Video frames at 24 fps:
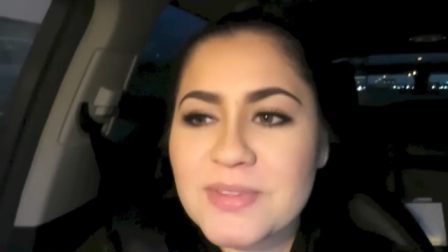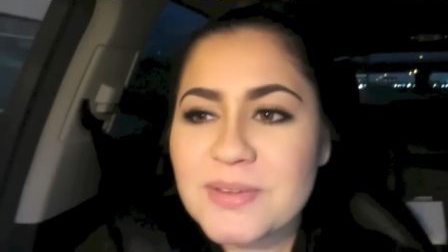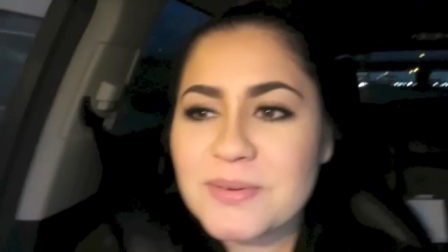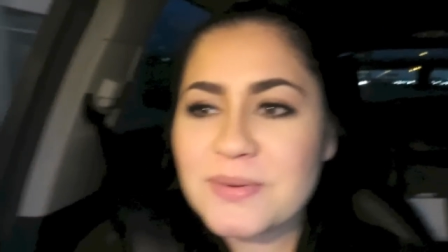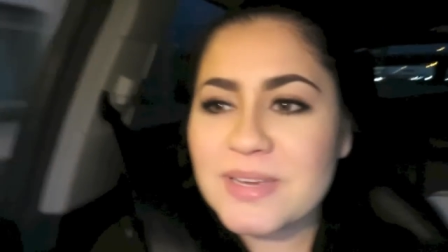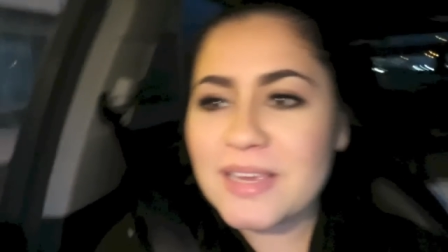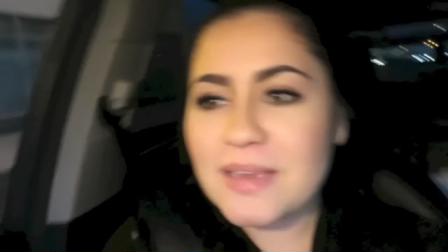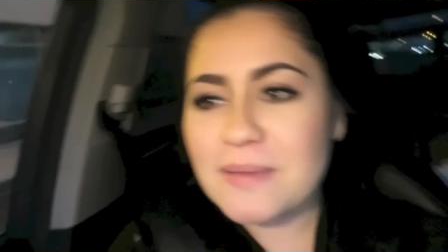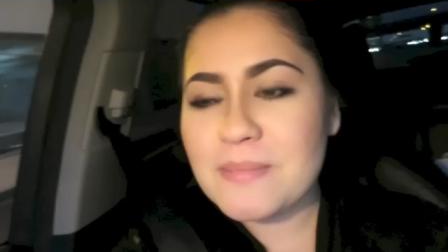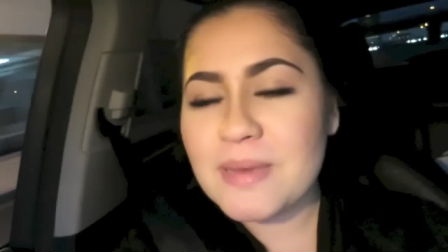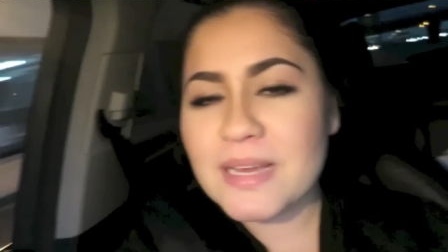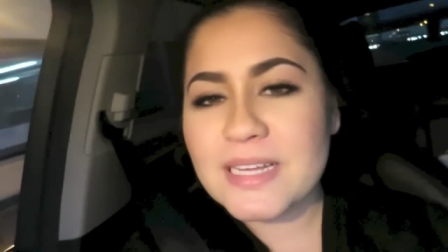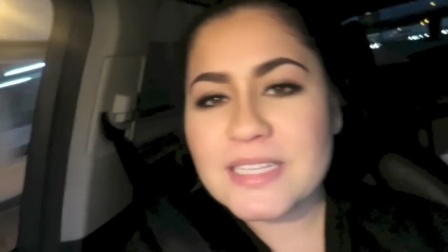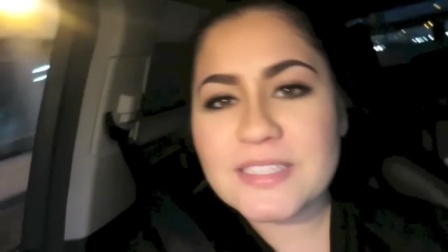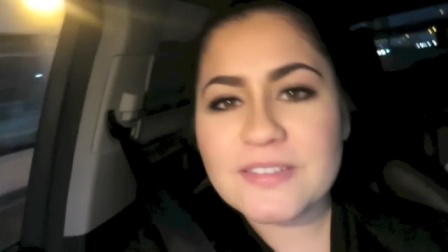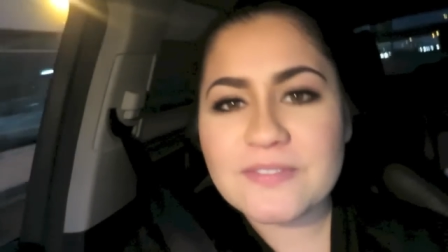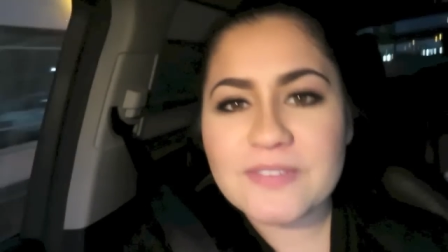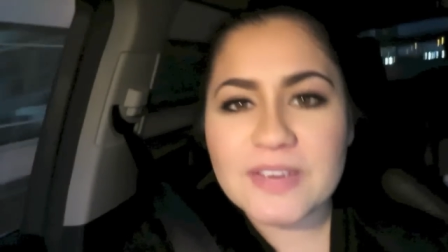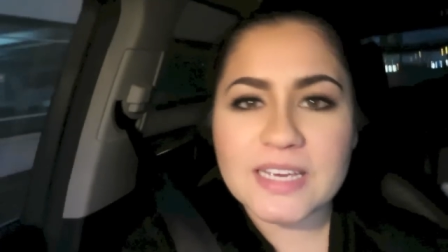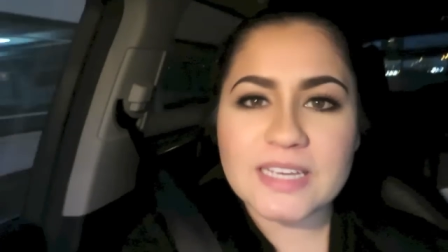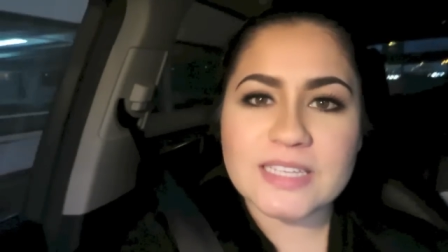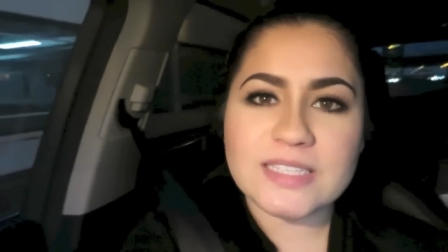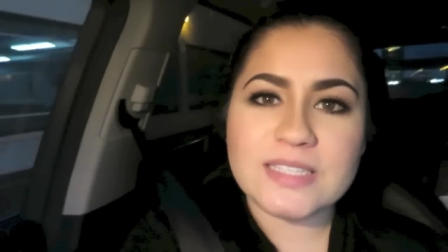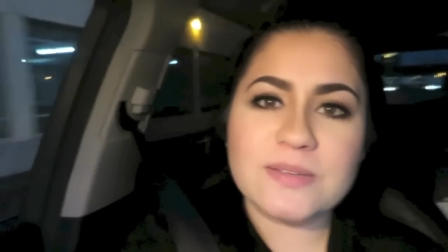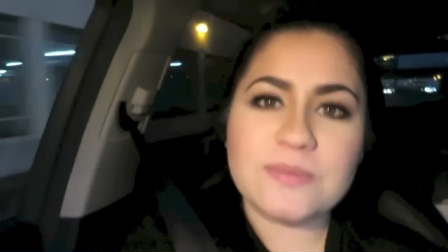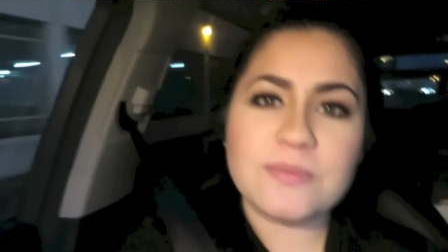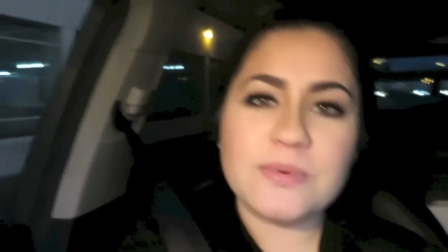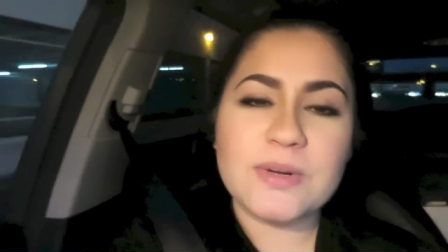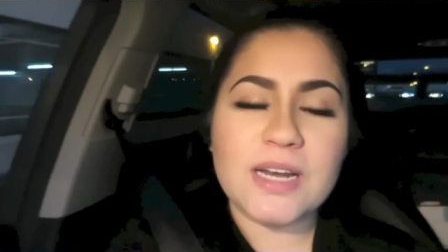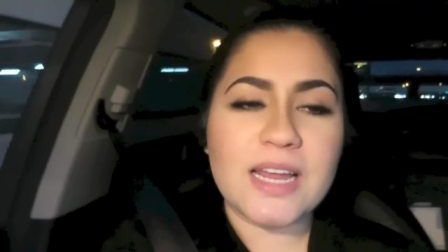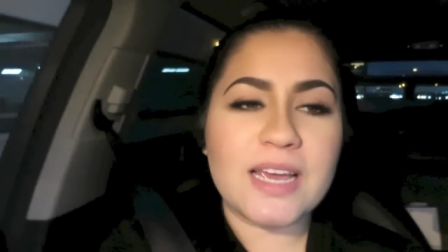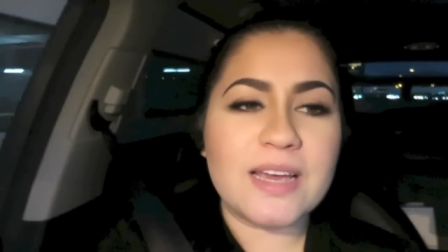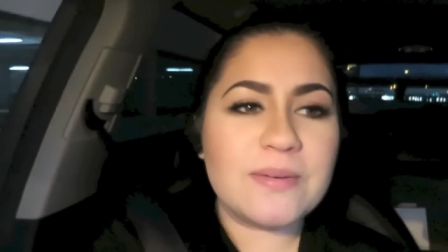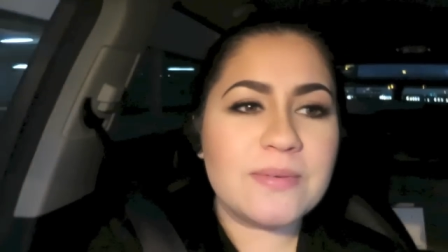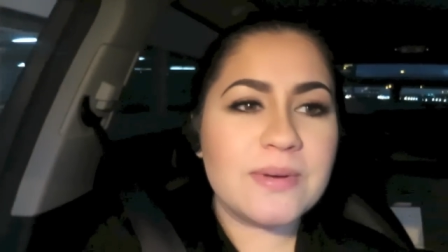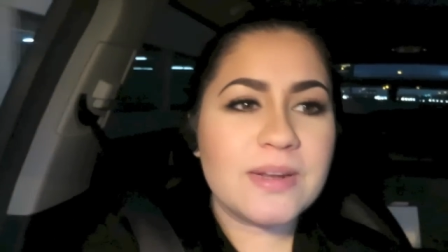We came back to Vegas and we're
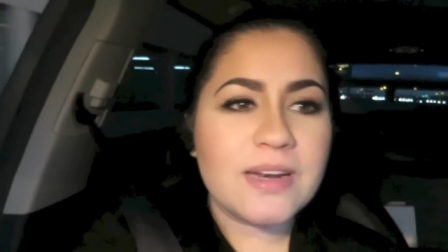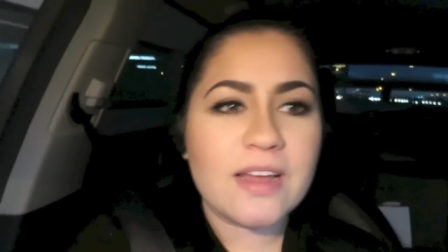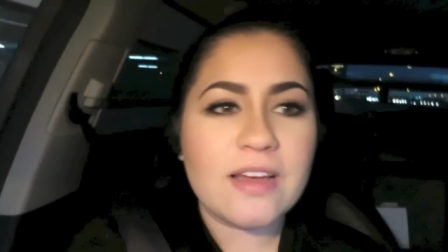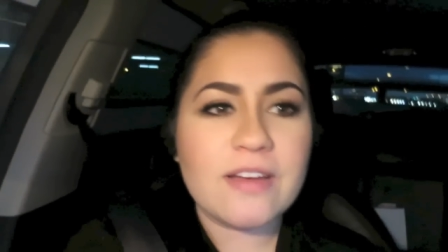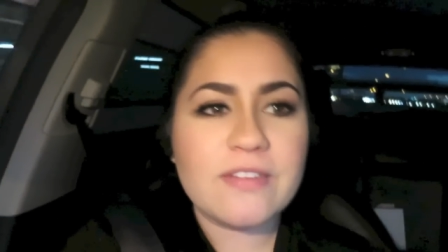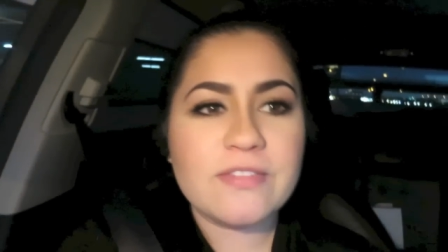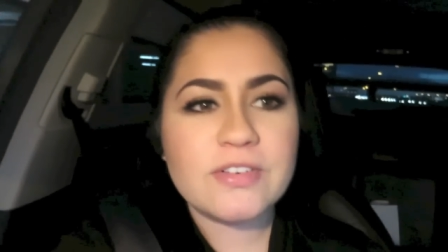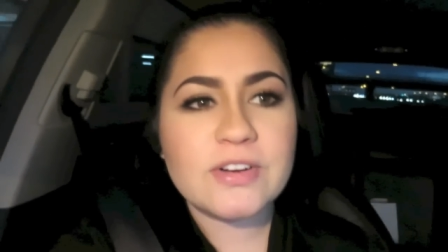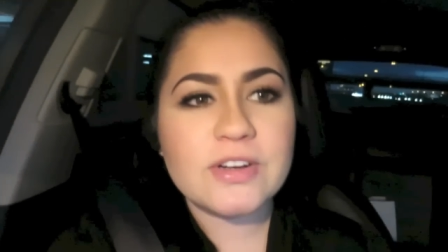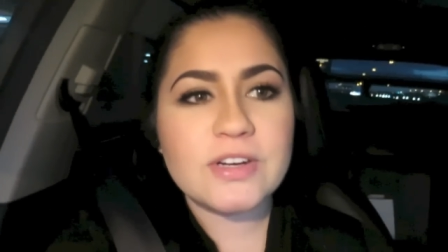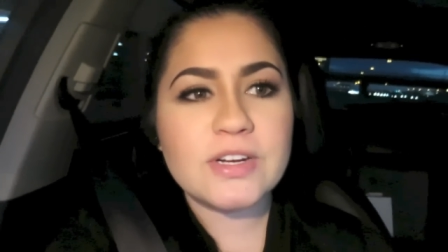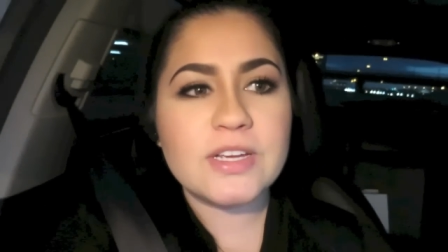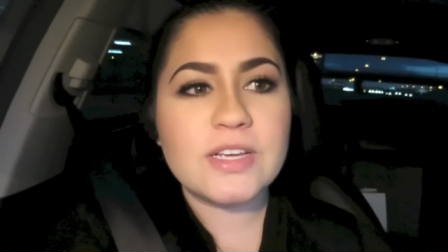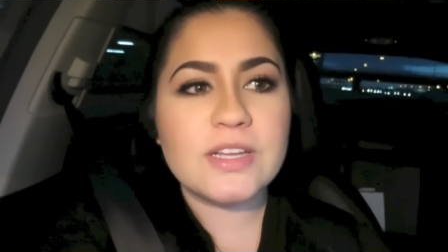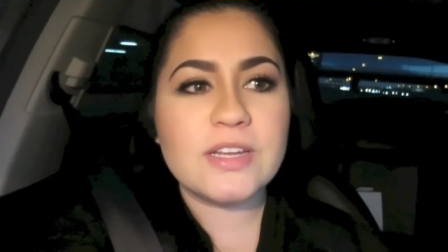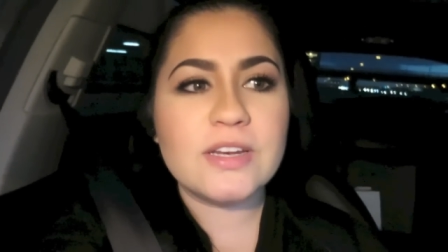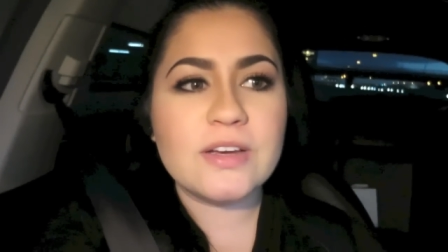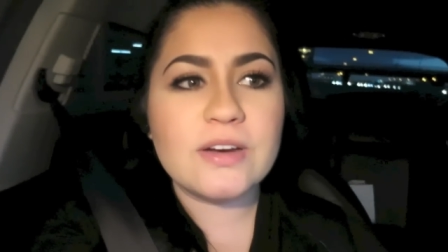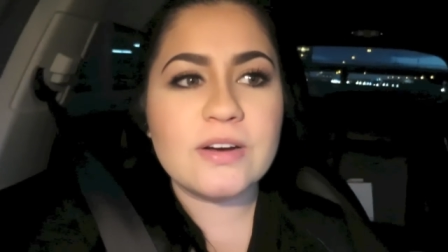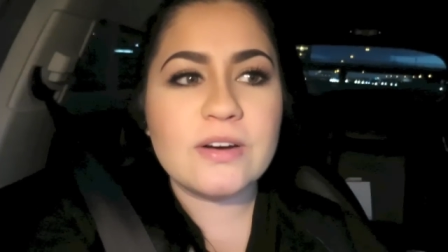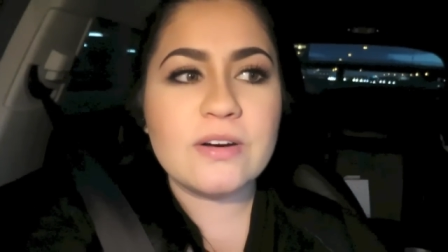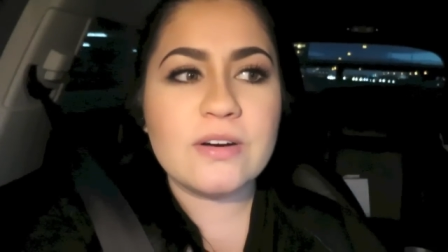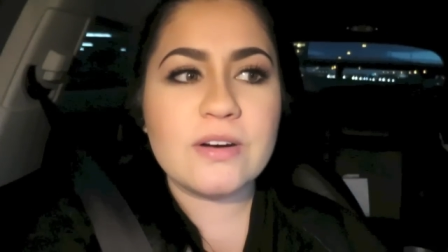like, whatever, you know,